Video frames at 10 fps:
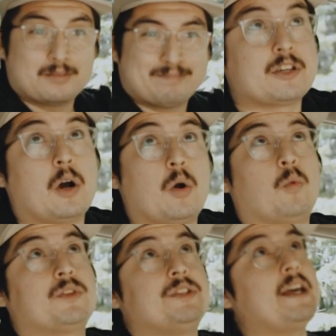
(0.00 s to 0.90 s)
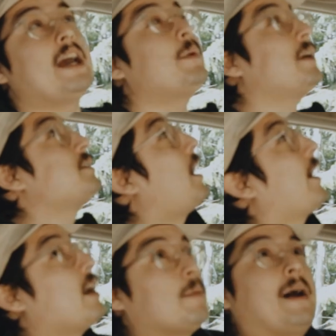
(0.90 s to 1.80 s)
So today we are
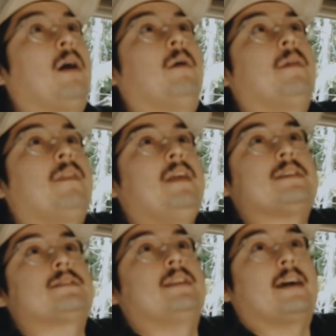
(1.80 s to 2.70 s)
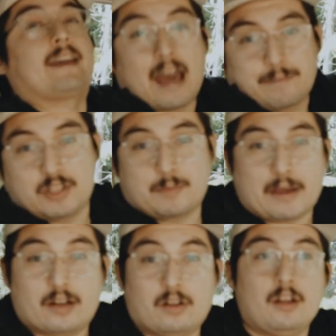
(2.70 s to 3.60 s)
talking about this, the captain
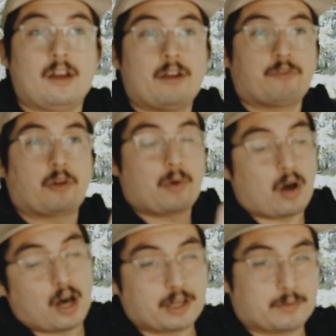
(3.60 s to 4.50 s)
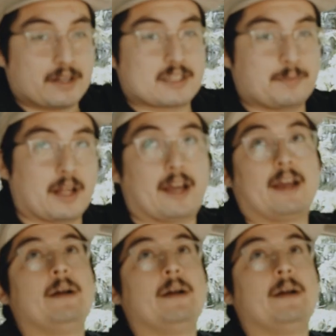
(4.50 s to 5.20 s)
panel from Ohana Rig Supply.